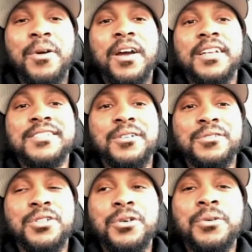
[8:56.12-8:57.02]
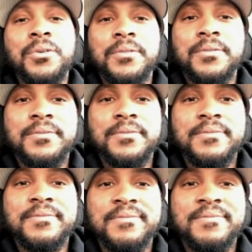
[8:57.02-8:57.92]
Right. So two.
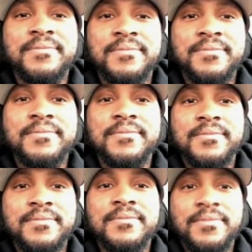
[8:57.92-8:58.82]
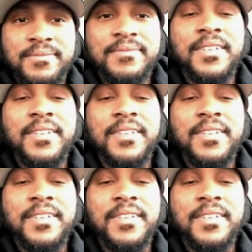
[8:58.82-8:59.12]
Two. Ooh.